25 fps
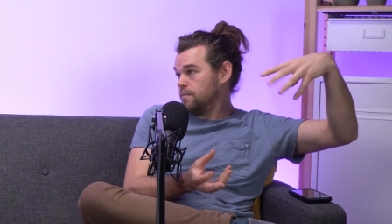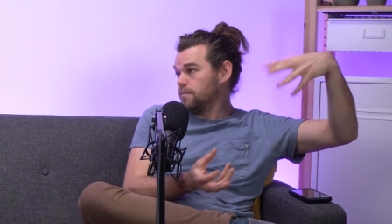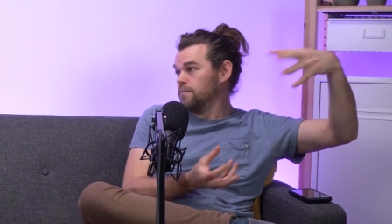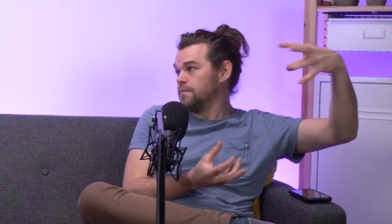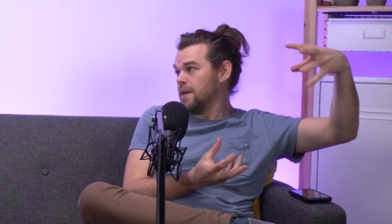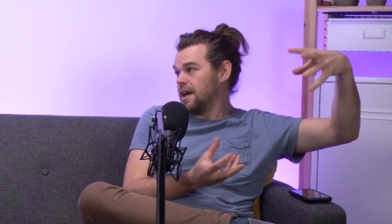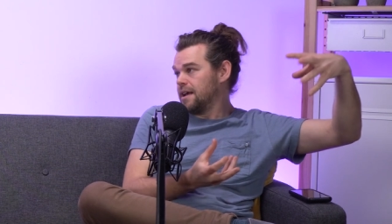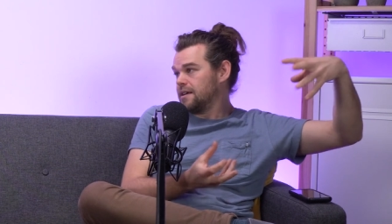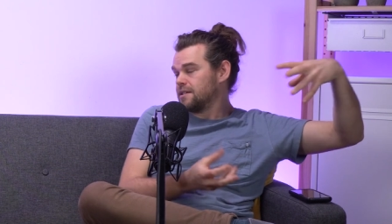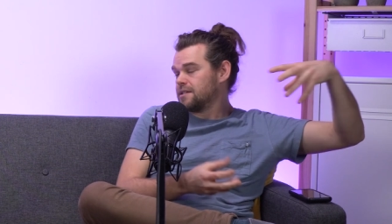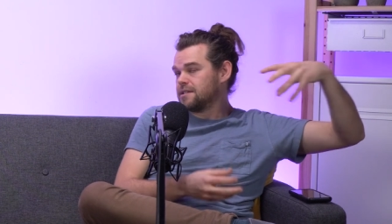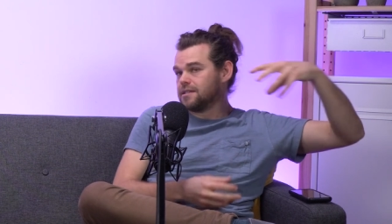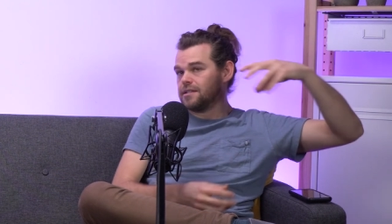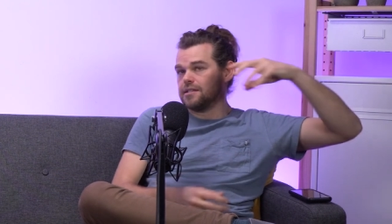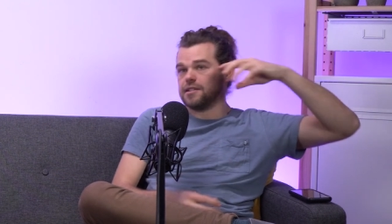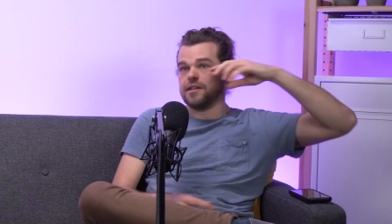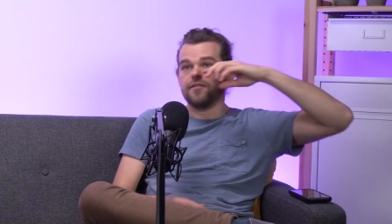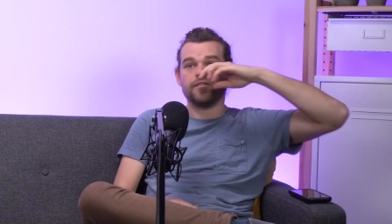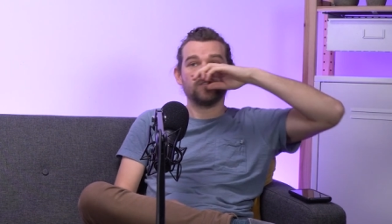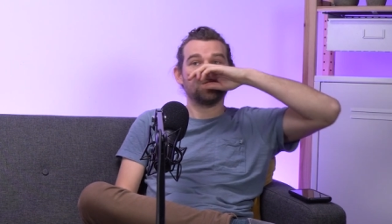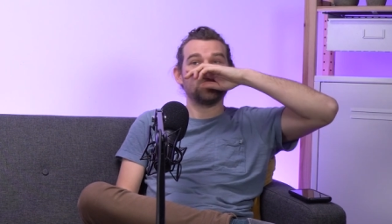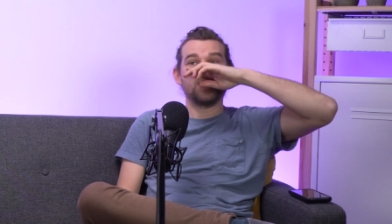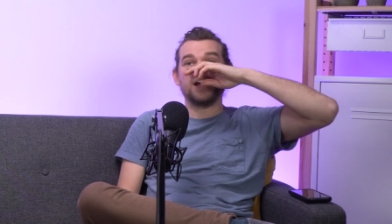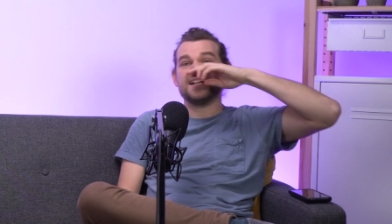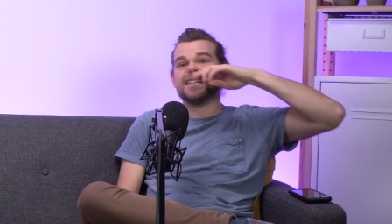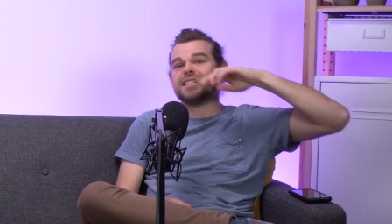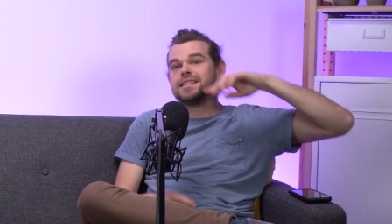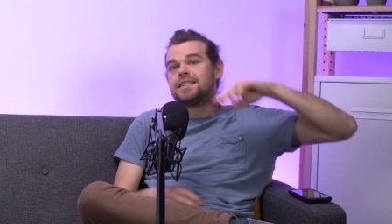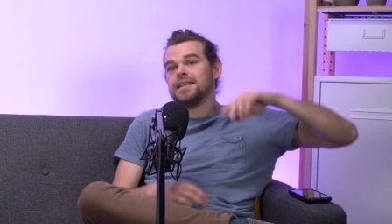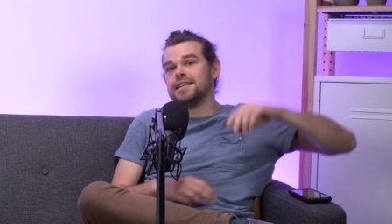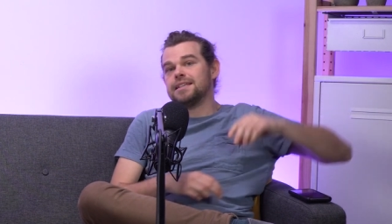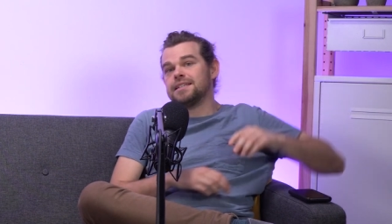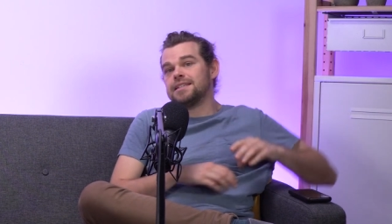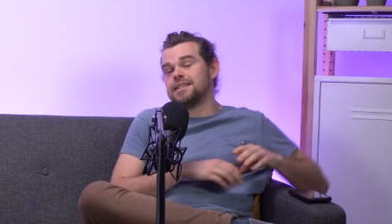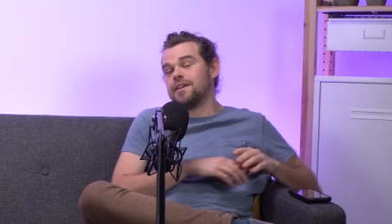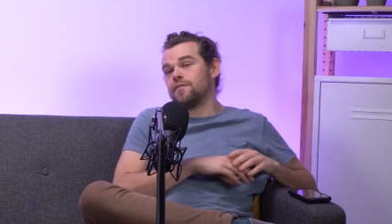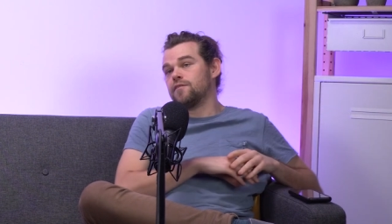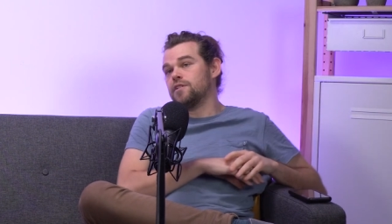makes sort of creates
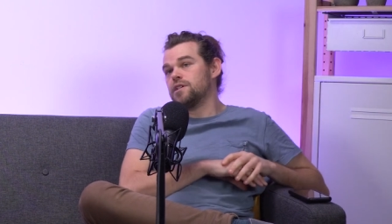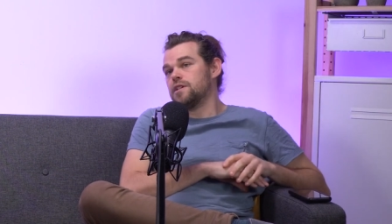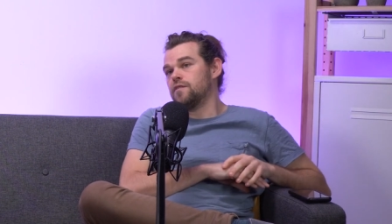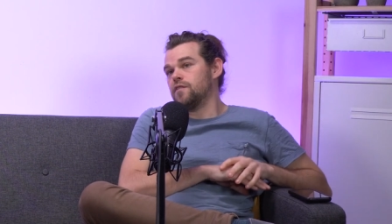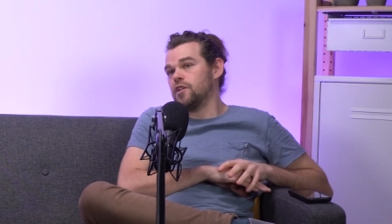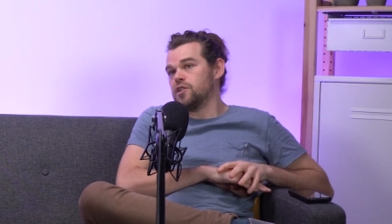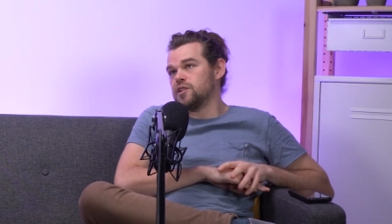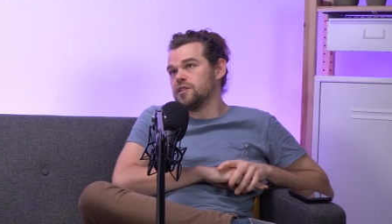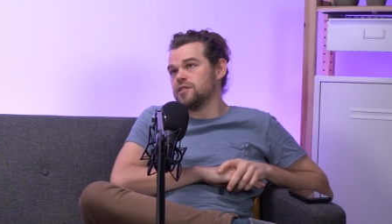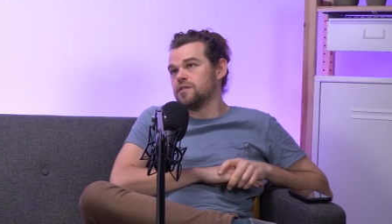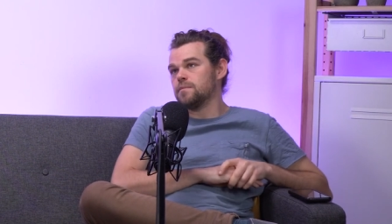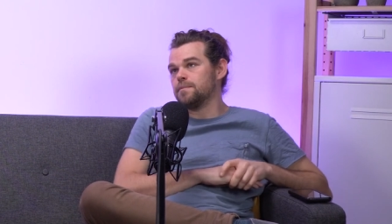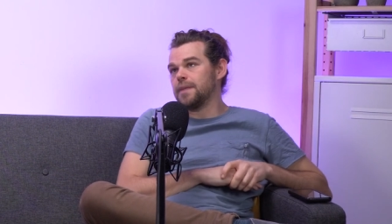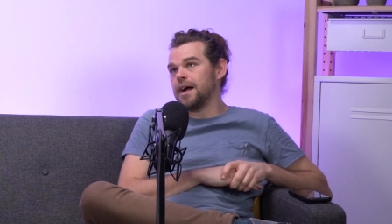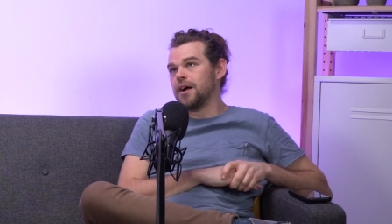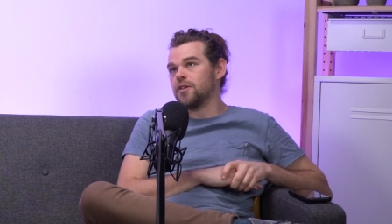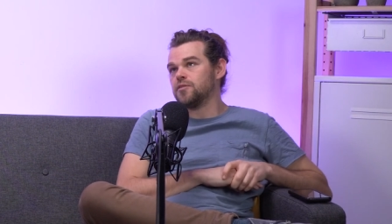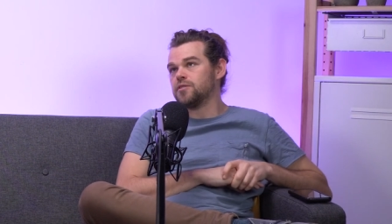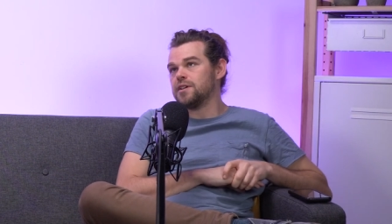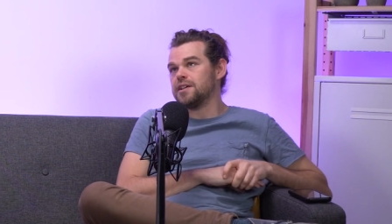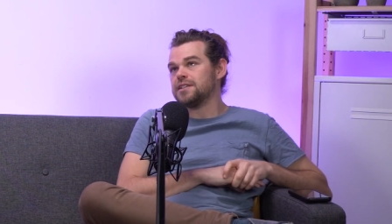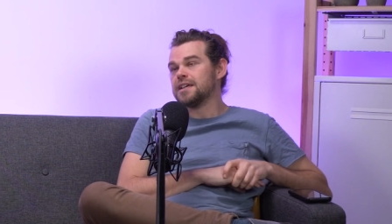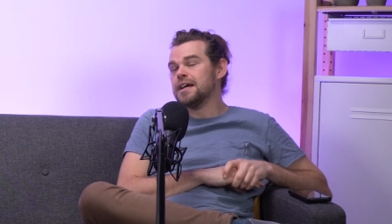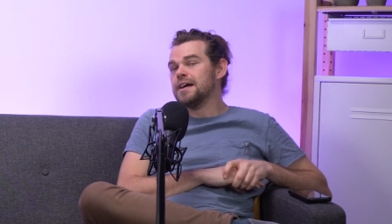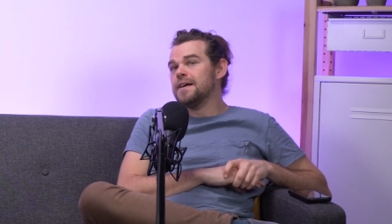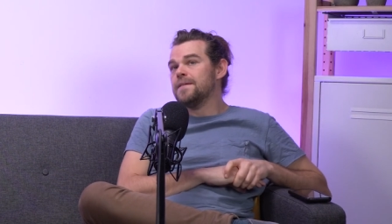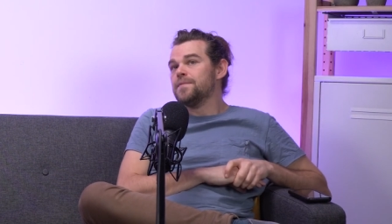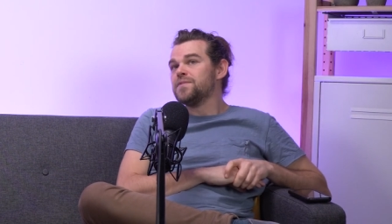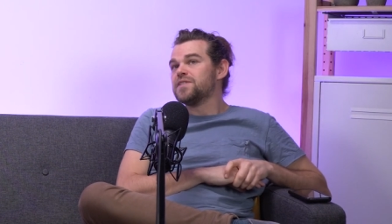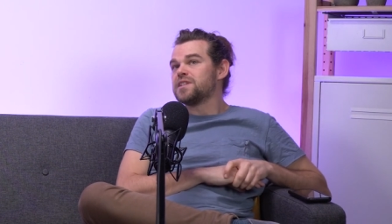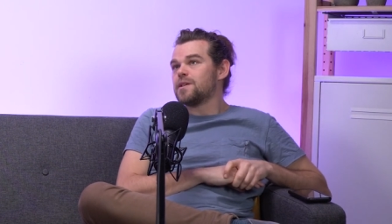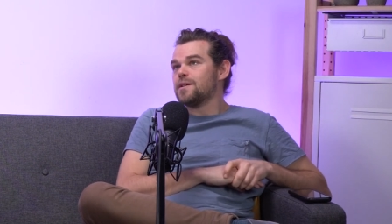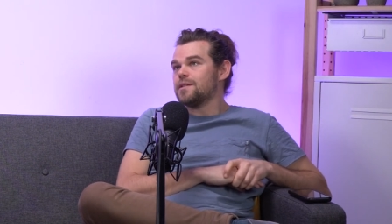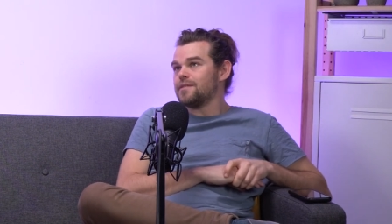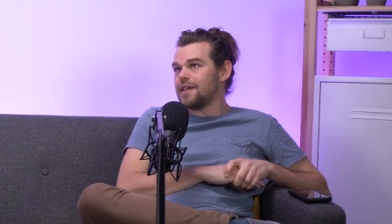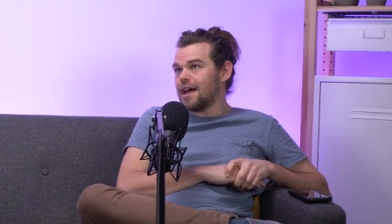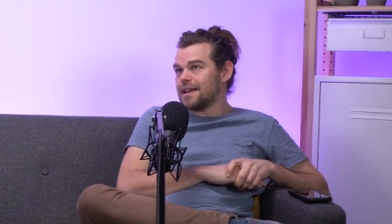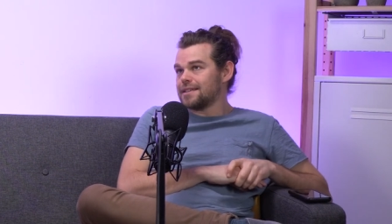these different divisions and boundaries.
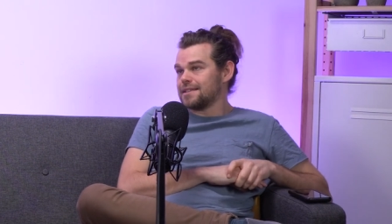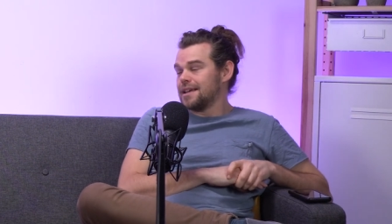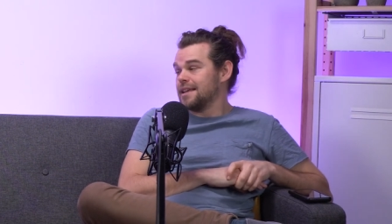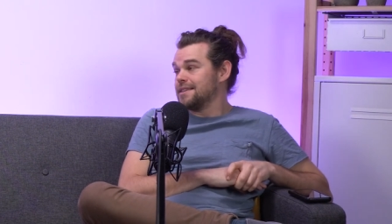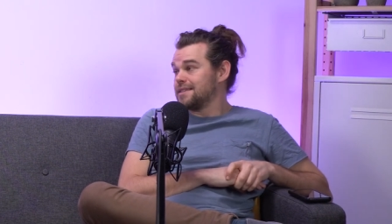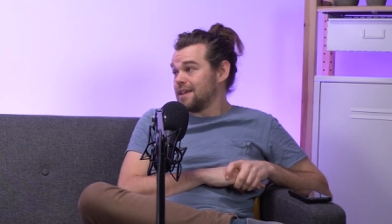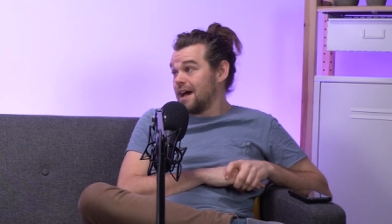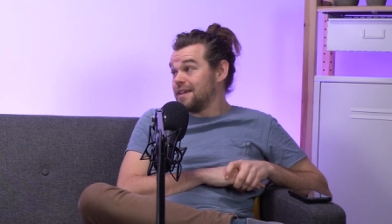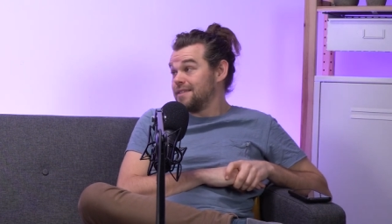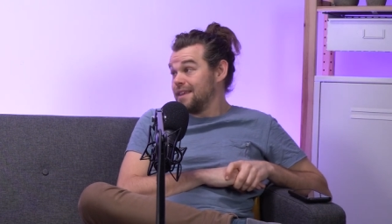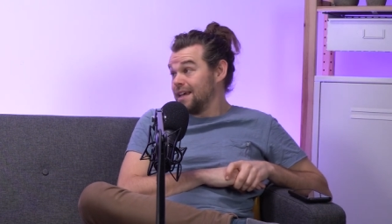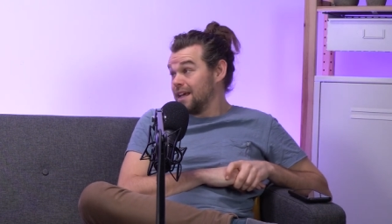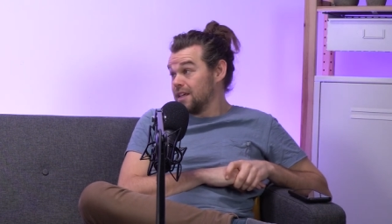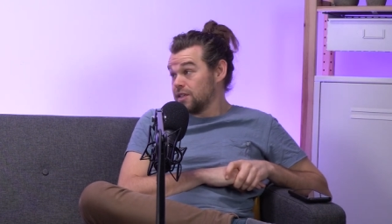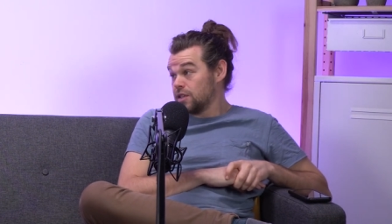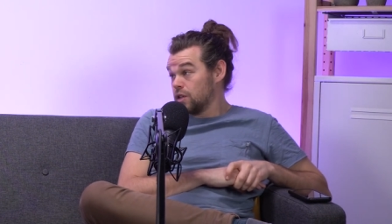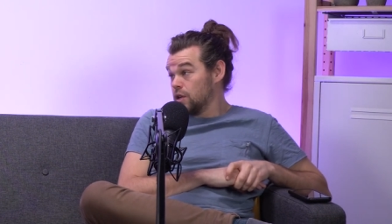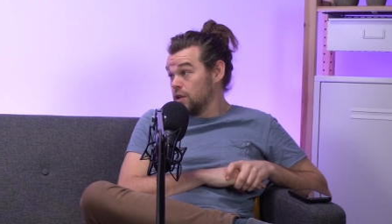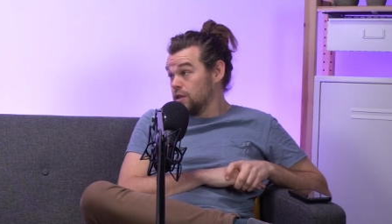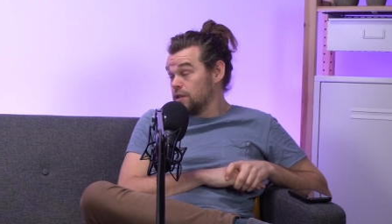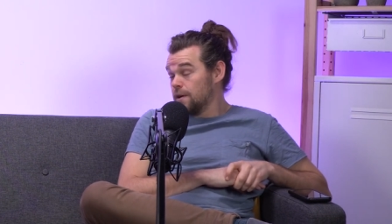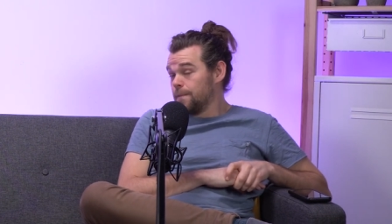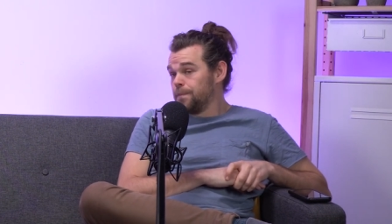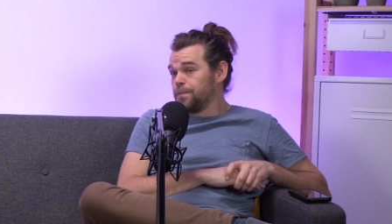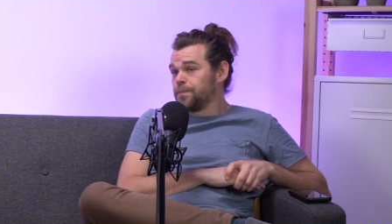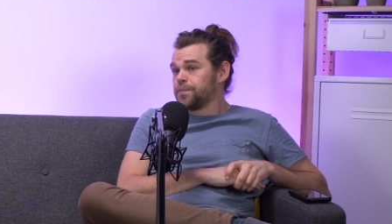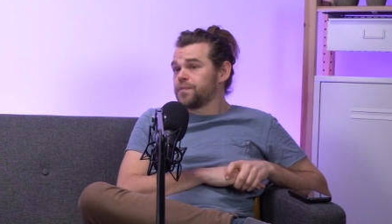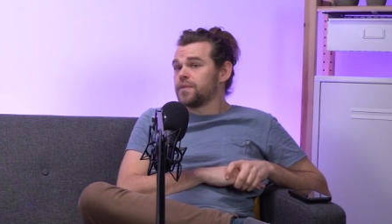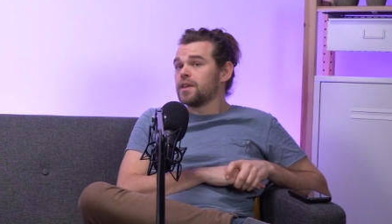So in that sense I think it's good,